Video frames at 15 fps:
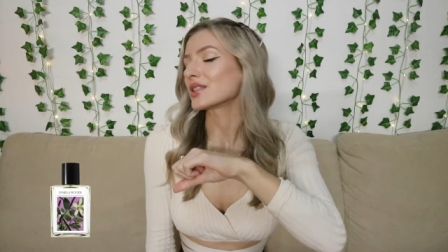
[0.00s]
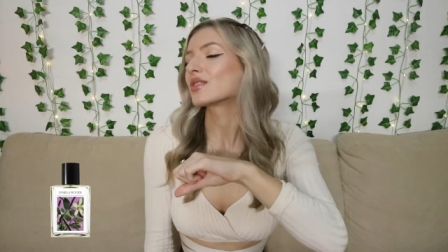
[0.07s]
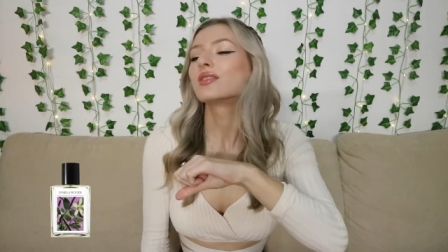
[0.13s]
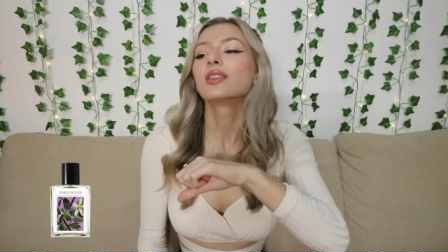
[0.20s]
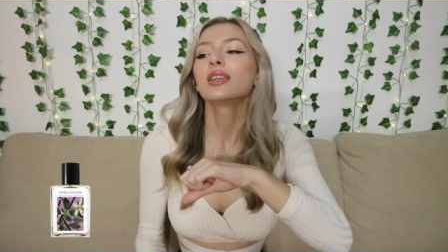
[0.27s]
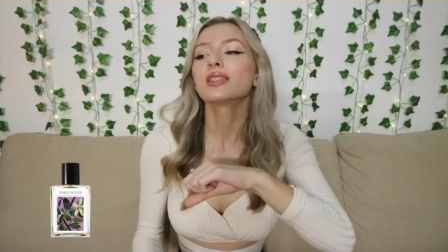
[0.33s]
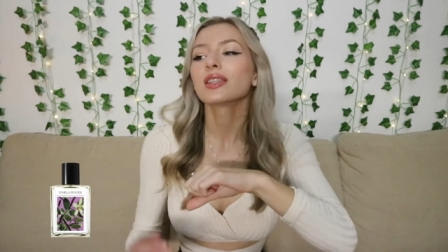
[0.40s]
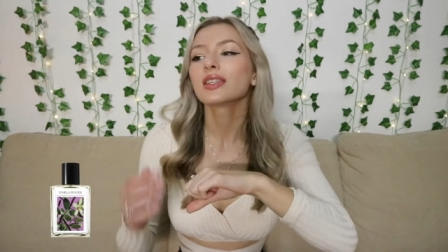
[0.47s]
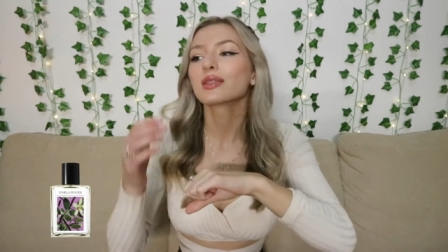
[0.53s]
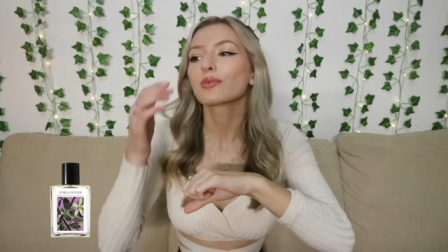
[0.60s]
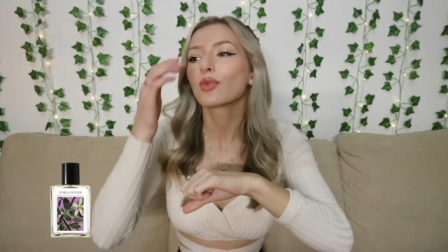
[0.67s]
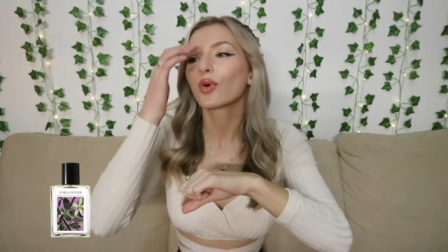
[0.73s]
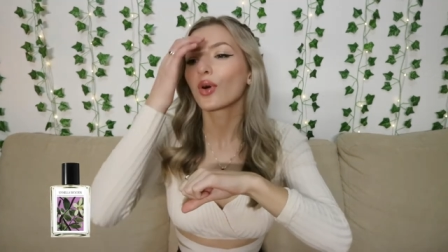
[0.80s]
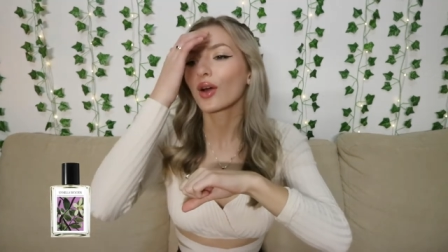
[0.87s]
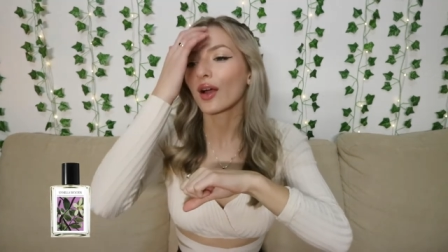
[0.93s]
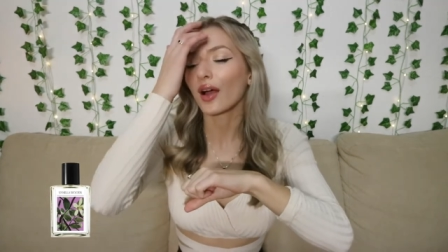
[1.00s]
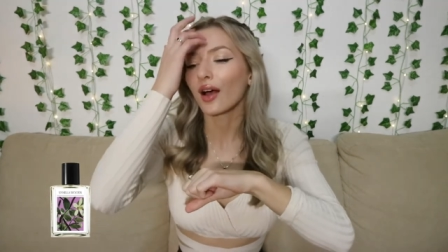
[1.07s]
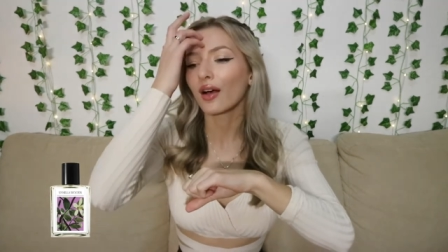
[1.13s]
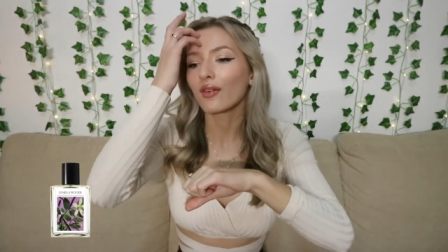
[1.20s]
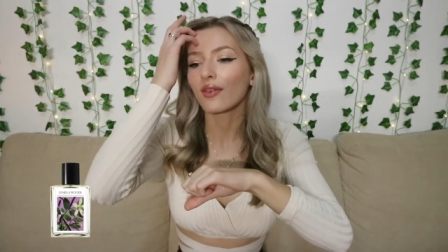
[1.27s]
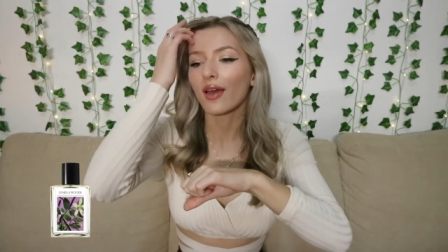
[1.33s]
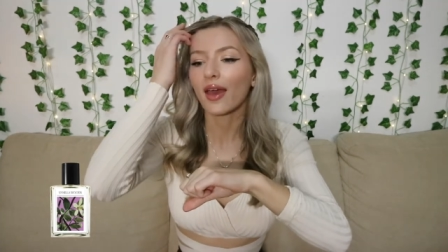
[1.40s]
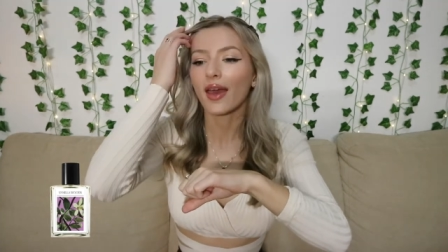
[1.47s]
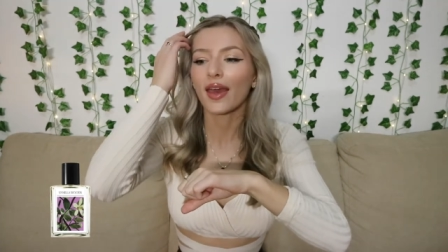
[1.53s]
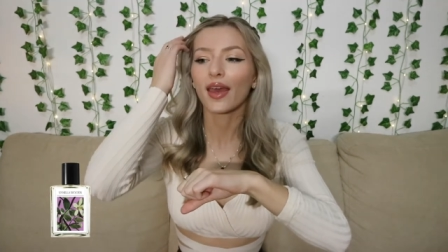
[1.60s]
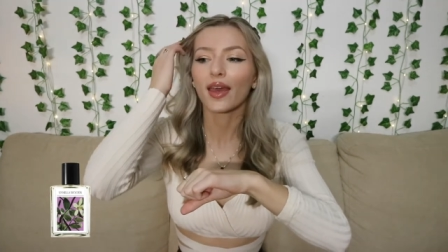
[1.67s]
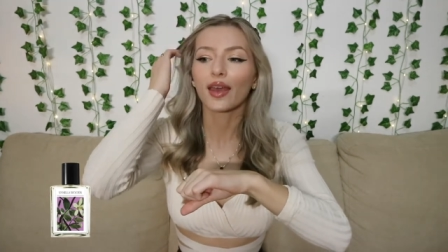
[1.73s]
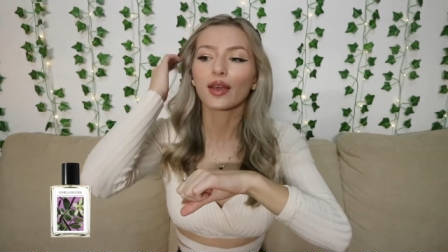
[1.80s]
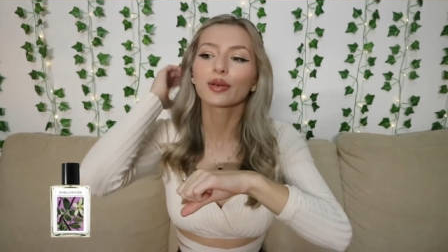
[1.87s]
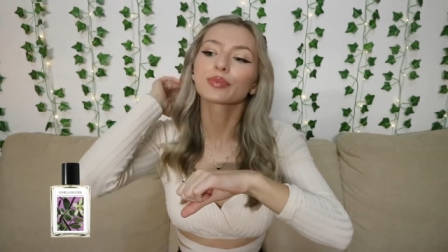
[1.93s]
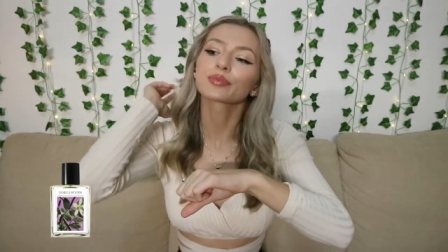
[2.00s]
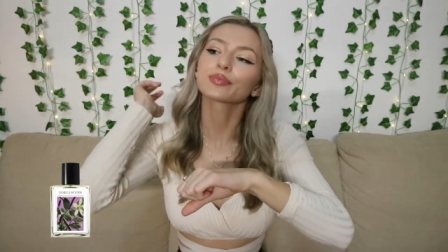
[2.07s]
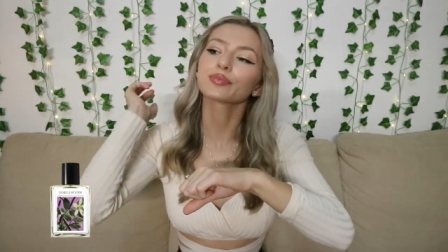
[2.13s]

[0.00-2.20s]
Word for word: so this is more of a